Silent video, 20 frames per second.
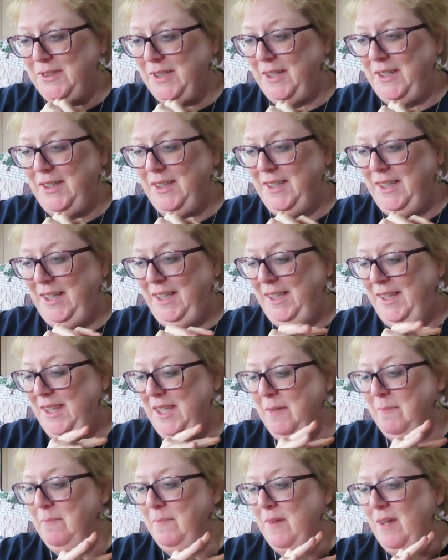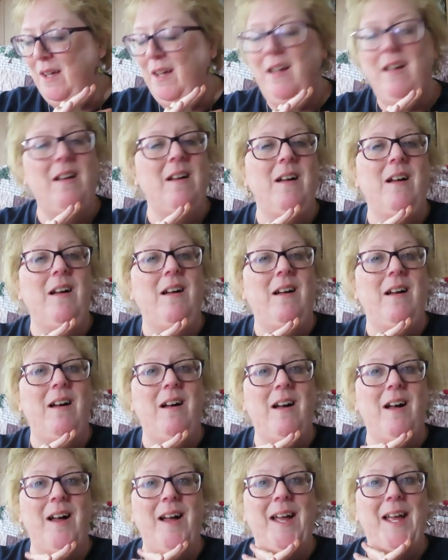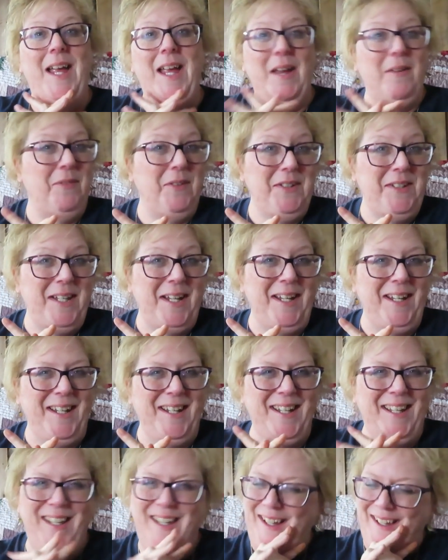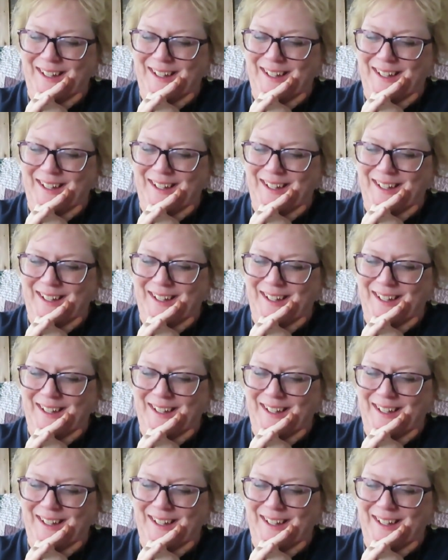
I can eat them every day.